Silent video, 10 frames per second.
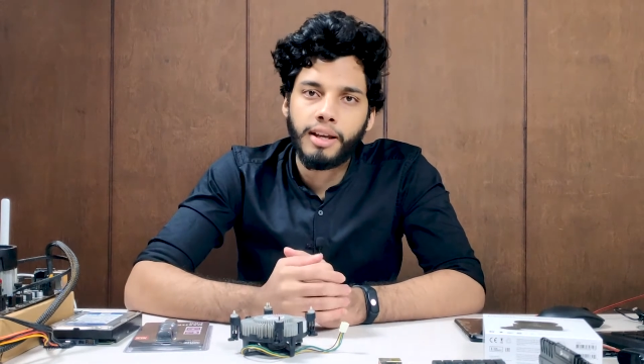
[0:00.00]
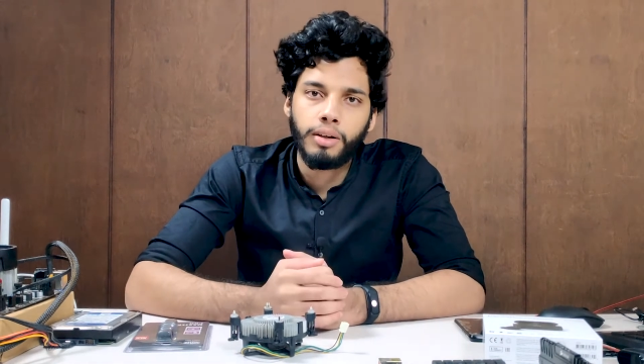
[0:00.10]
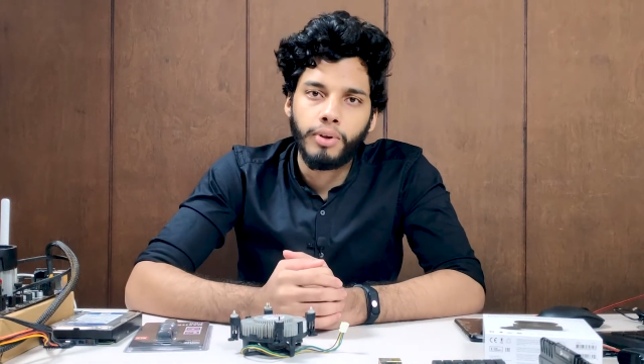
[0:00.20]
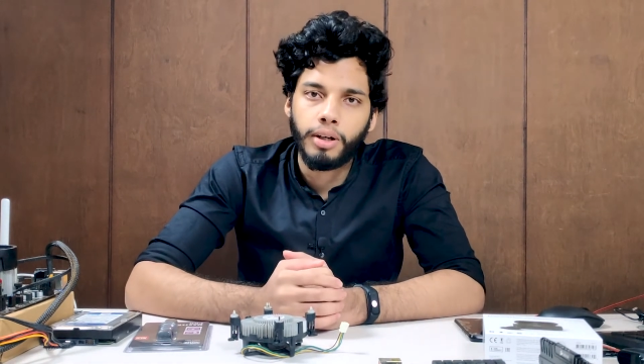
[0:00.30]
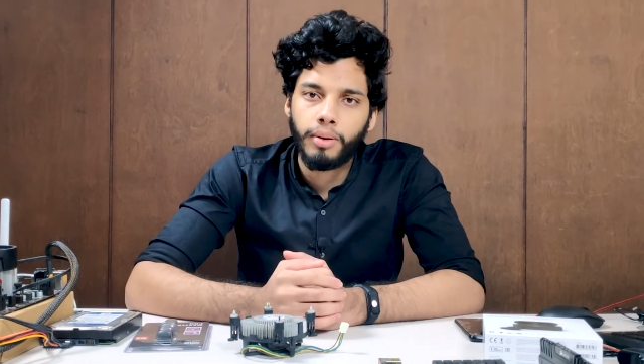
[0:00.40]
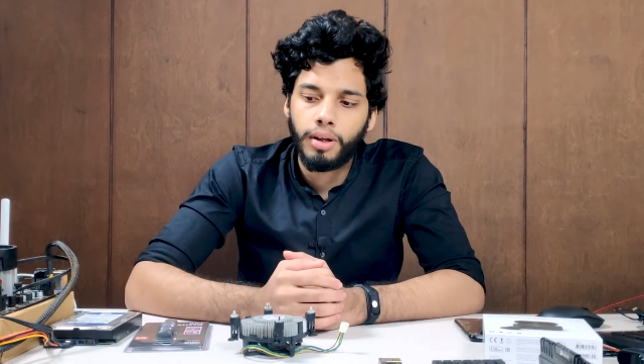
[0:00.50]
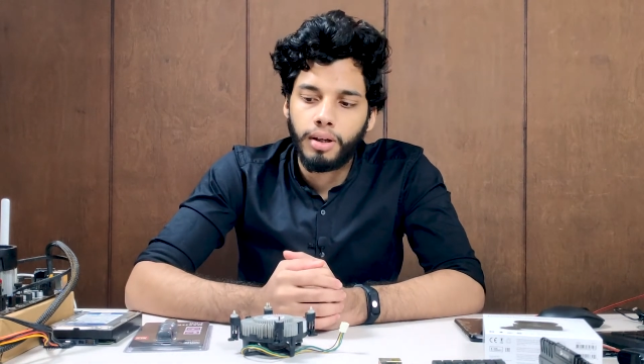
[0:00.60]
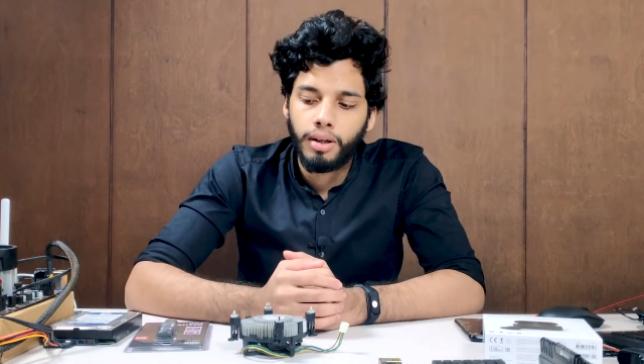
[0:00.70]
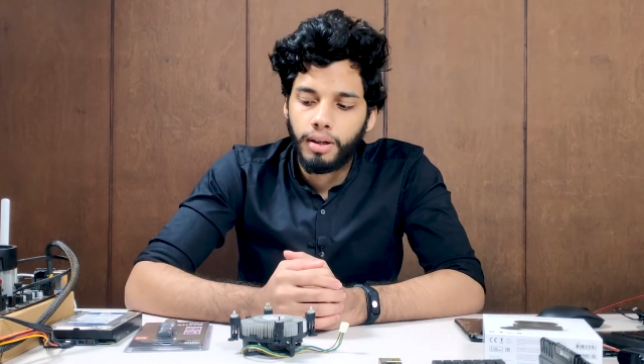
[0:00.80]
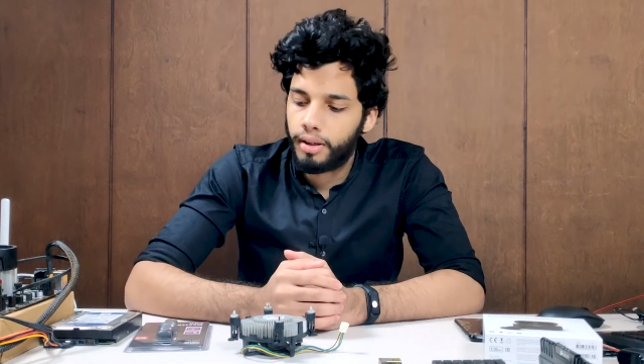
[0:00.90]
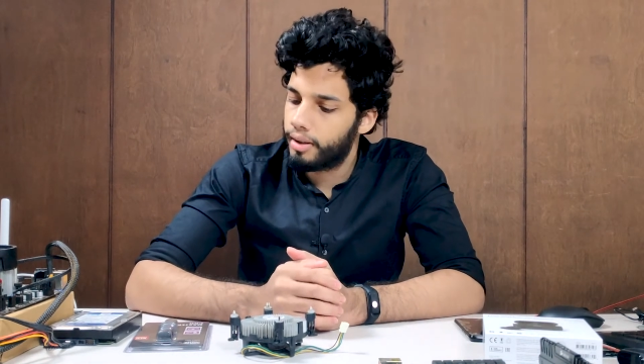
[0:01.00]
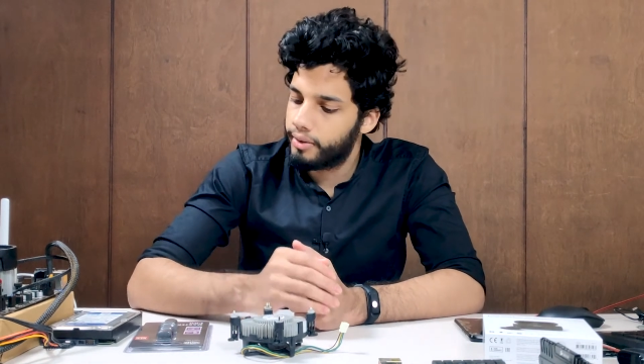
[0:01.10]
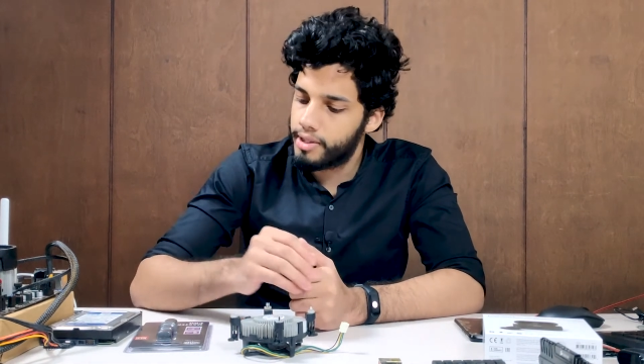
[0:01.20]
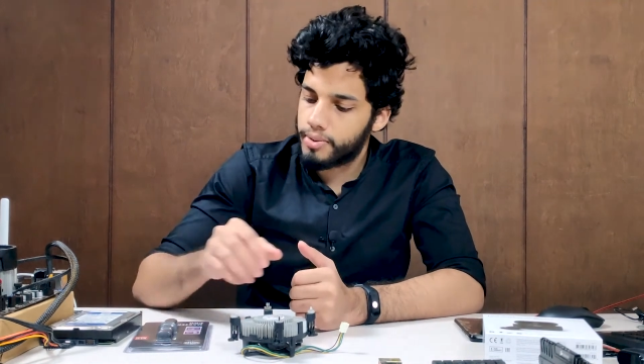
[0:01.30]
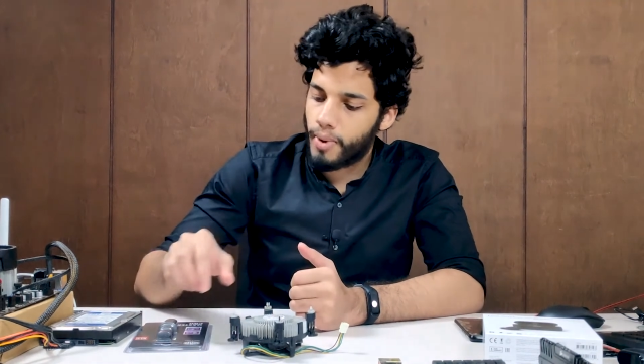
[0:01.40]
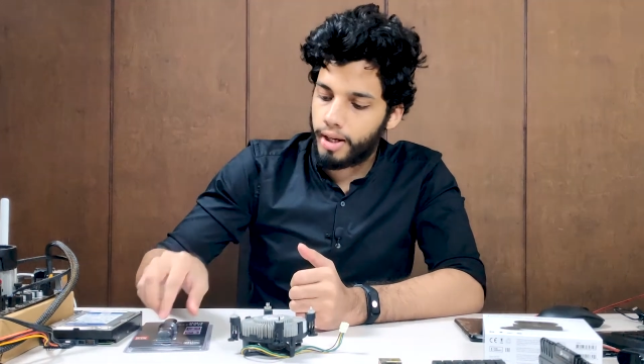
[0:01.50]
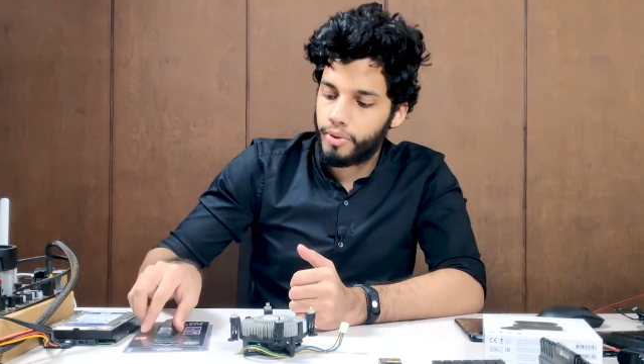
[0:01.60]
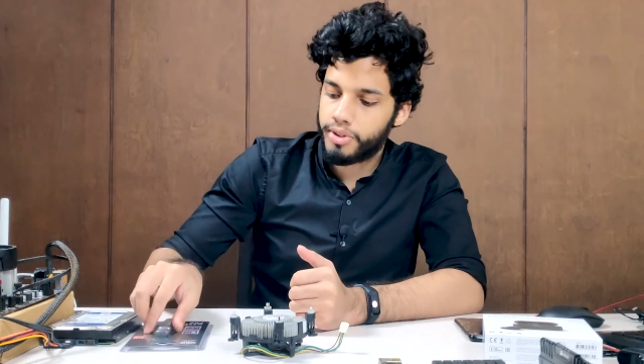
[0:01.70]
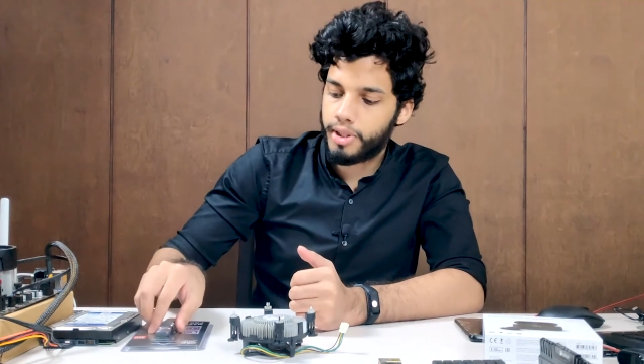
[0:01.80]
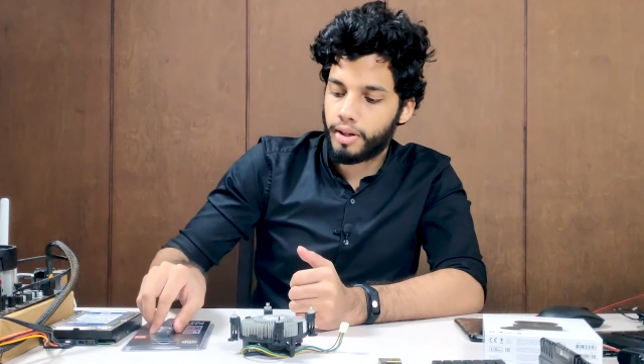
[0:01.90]
Kelvin. This value
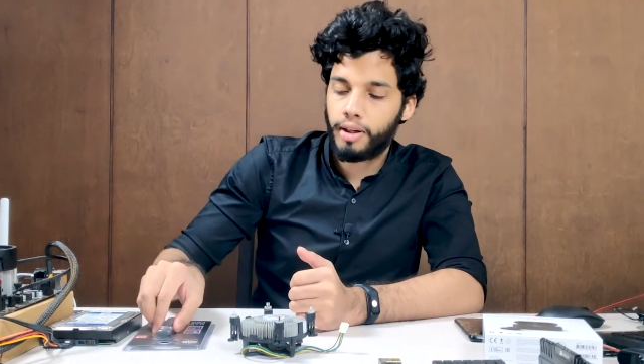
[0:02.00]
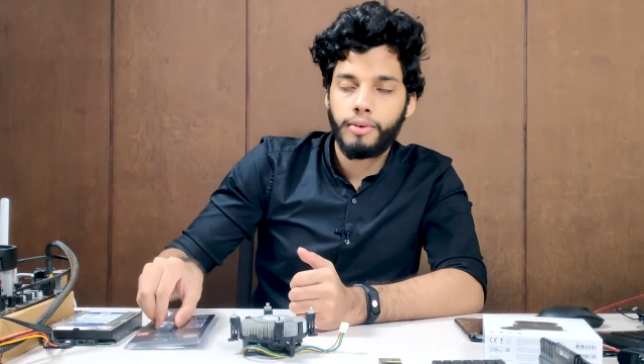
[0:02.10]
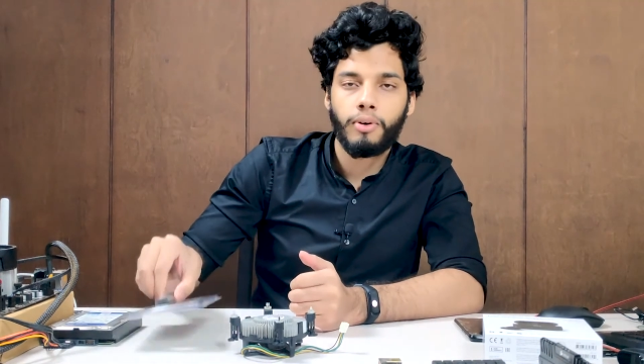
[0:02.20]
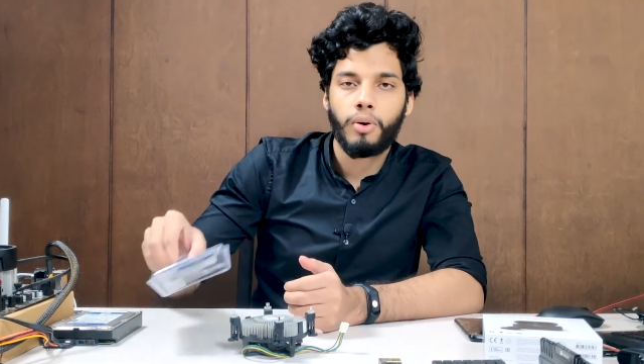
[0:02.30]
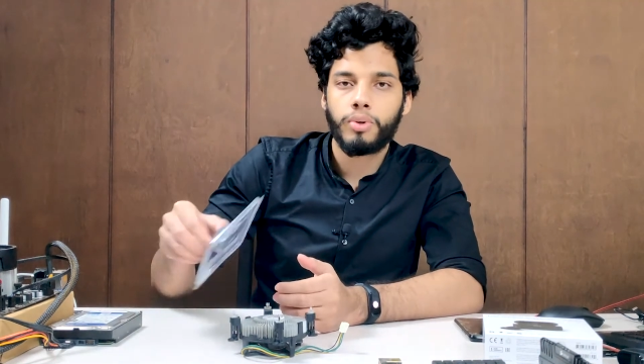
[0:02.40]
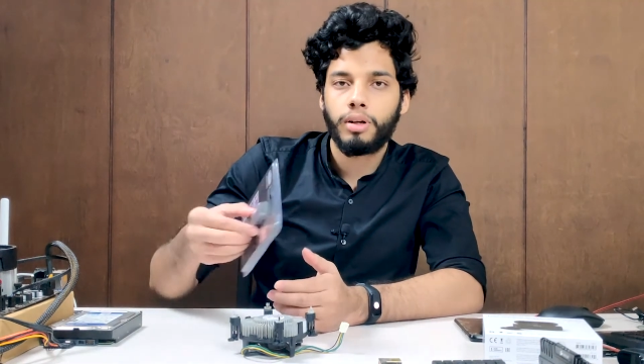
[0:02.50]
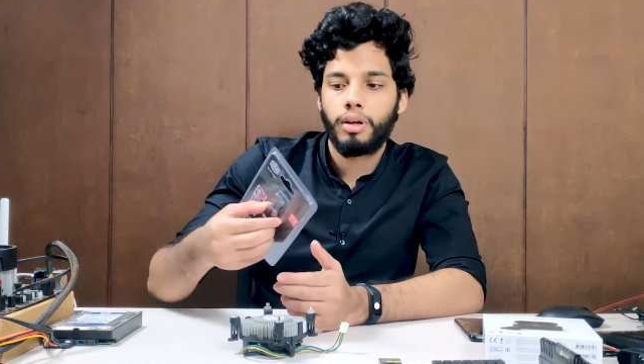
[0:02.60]
is generally found